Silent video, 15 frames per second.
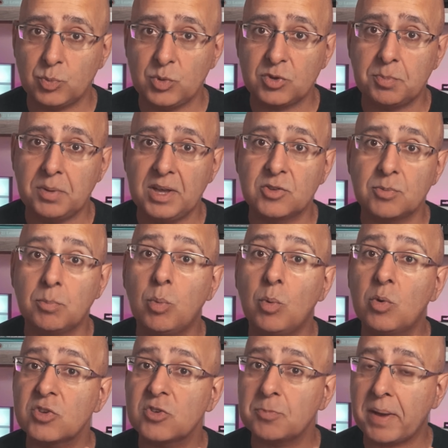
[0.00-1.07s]
which means
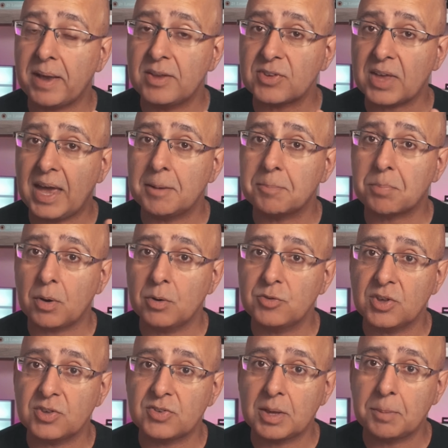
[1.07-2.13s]
more space and
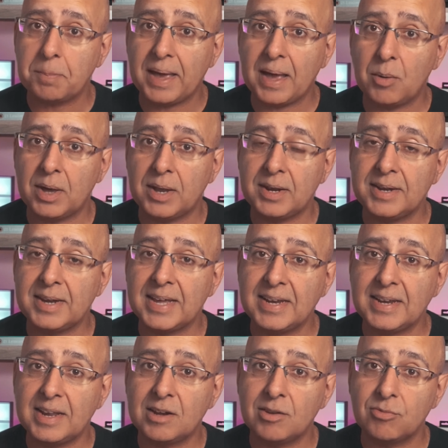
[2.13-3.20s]
processing power
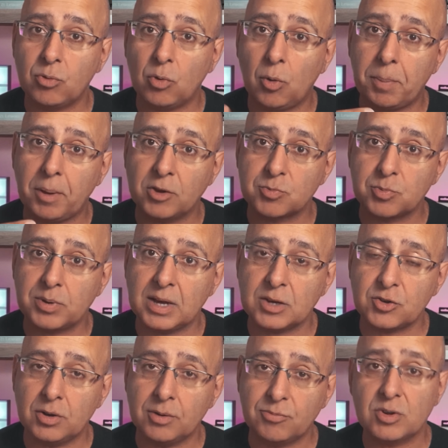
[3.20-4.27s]
needed for post-production.